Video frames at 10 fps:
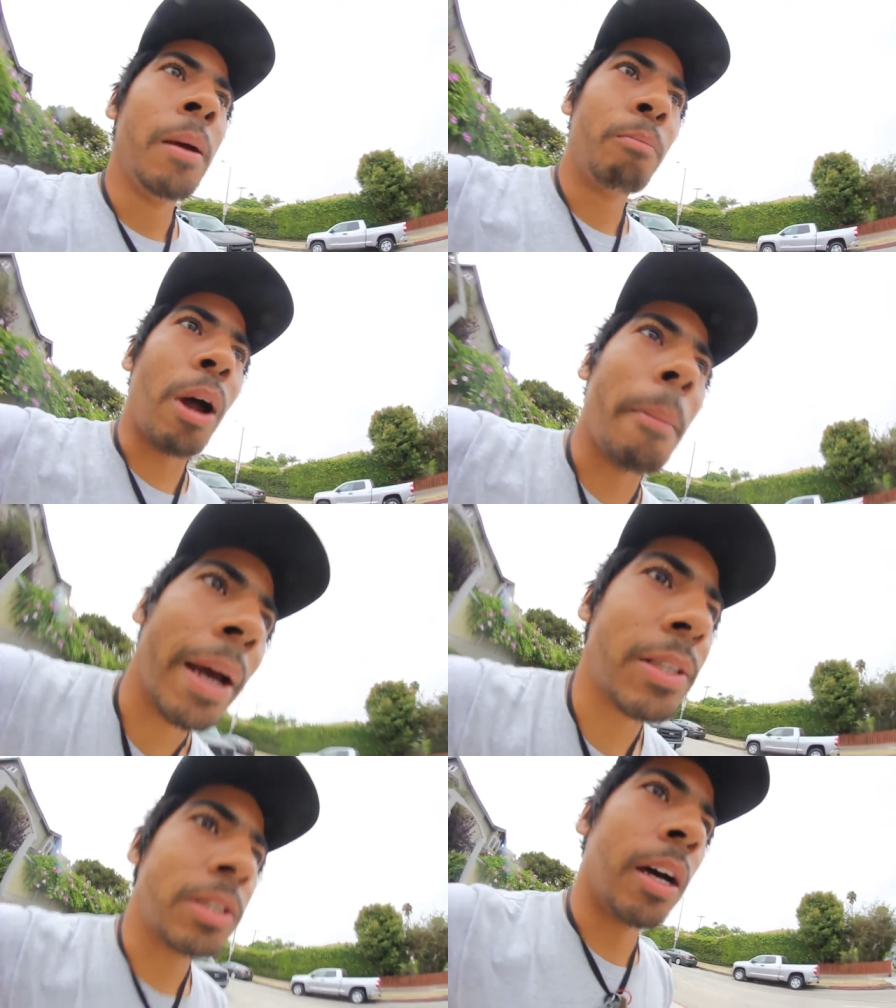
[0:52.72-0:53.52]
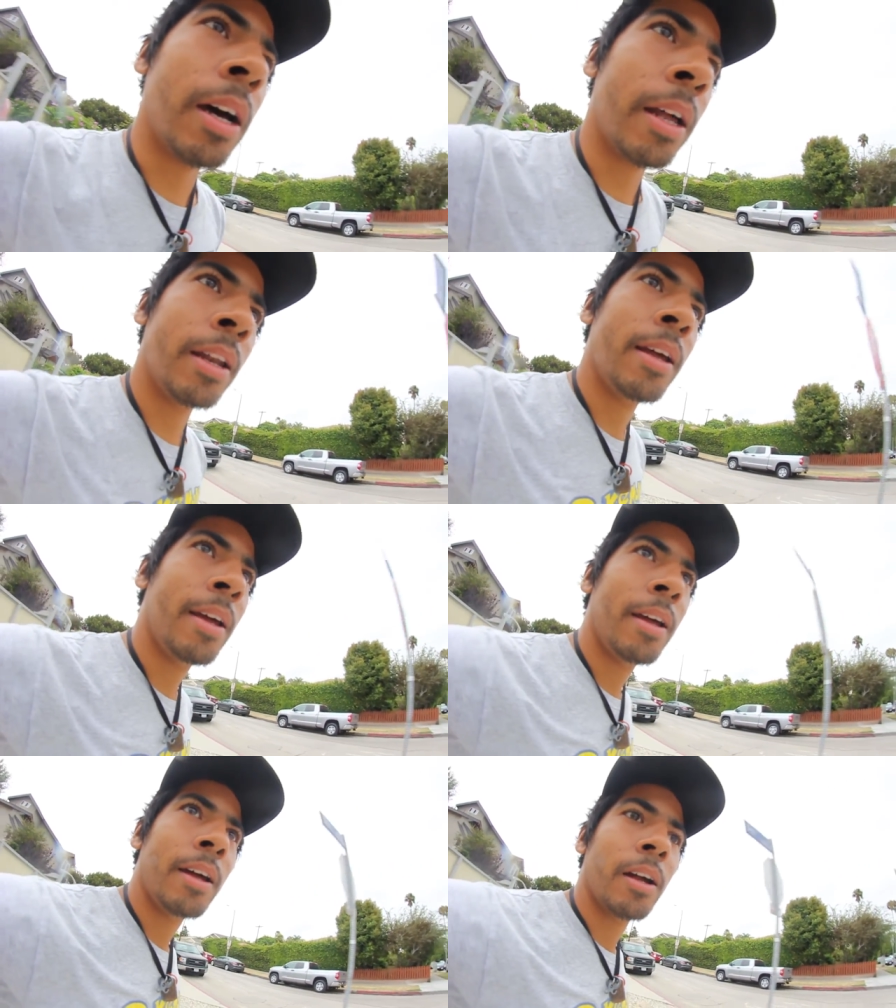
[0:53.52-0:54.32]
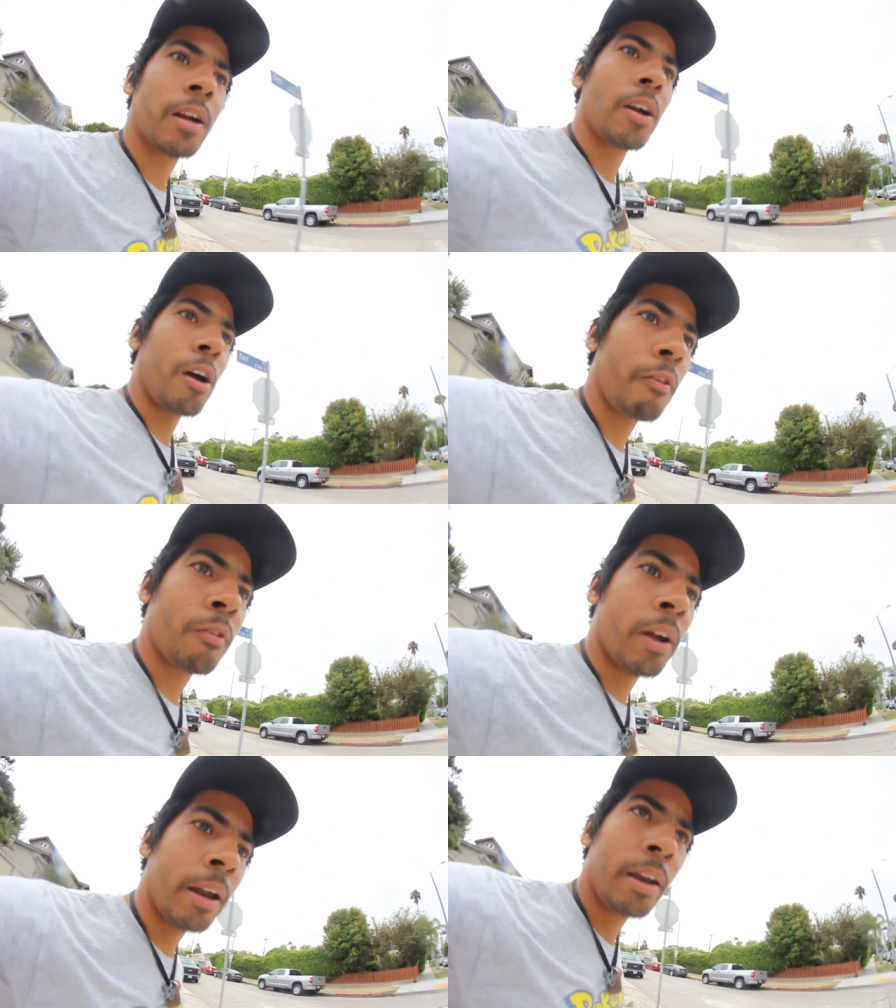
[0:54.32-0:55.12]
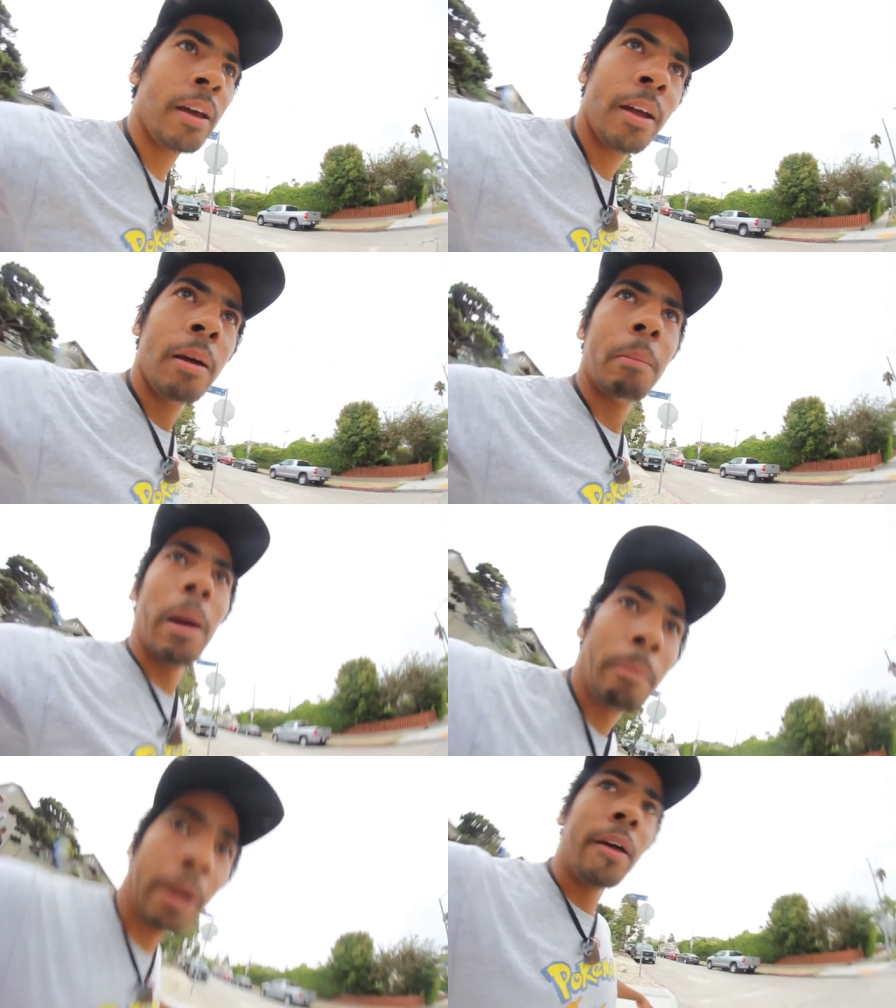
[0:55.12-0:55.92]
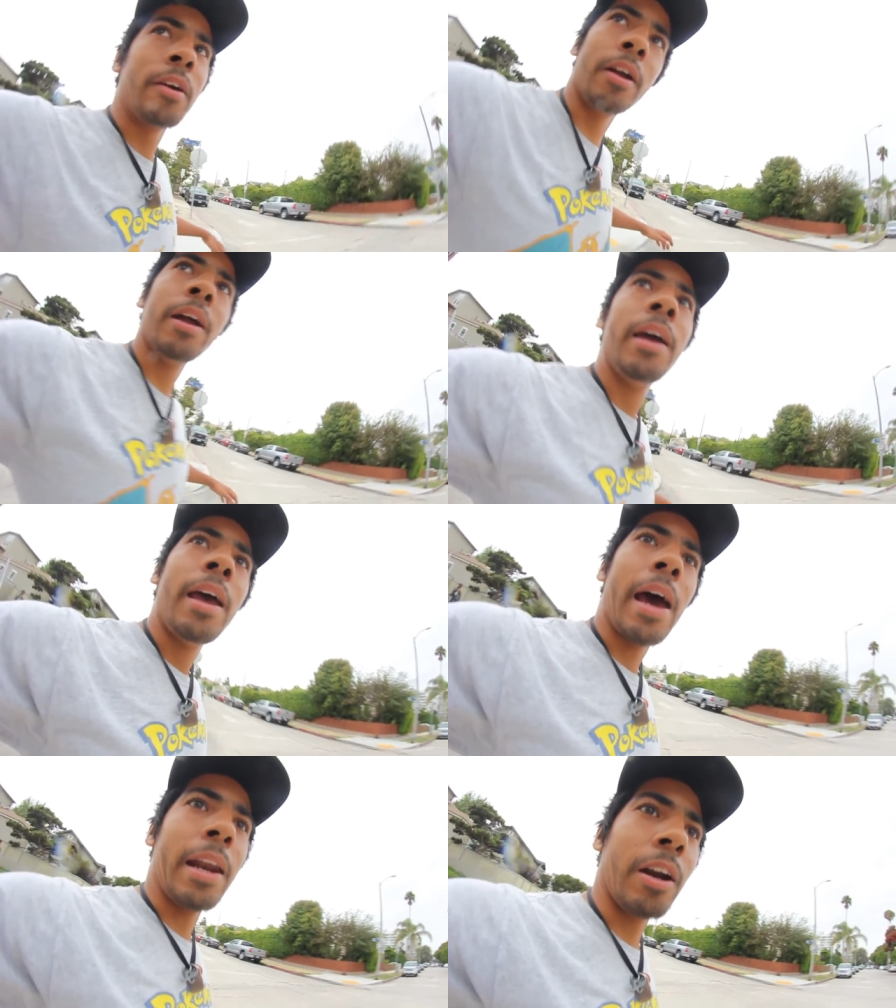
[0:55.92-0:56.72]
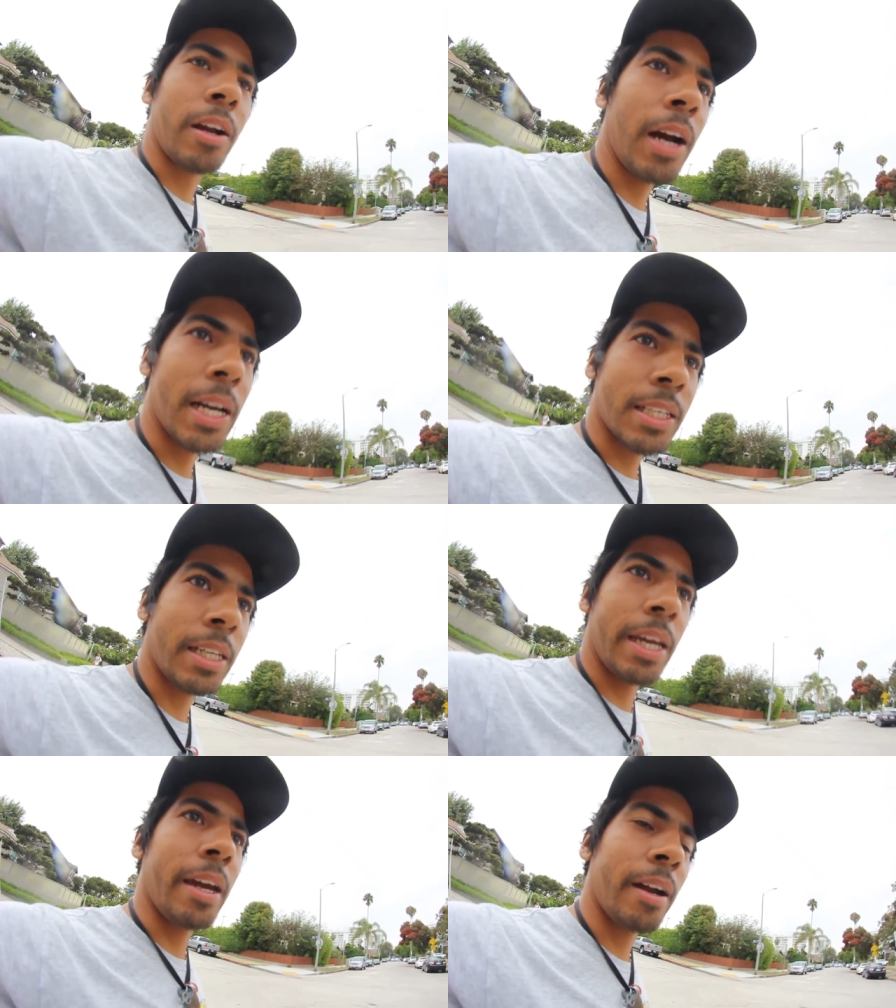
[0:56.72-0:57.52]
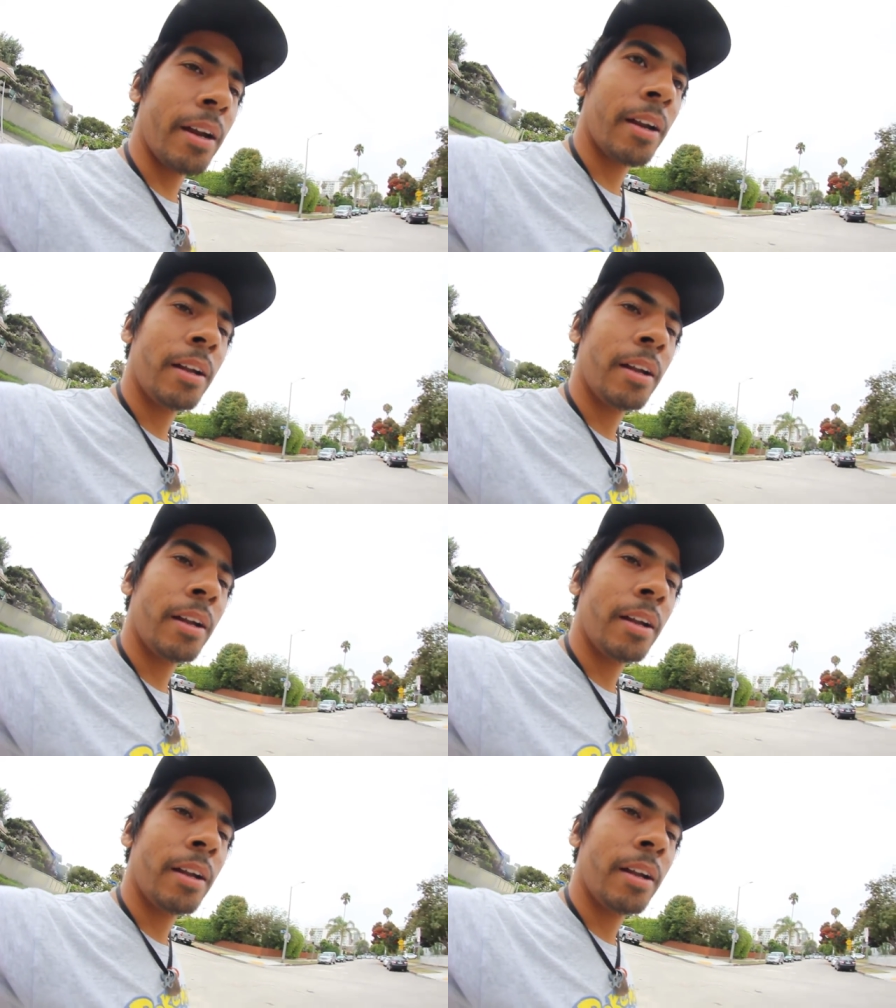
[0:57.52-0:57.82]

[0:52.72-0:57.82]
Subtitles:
brought my son, girlfriend, my brother, and her cousin here.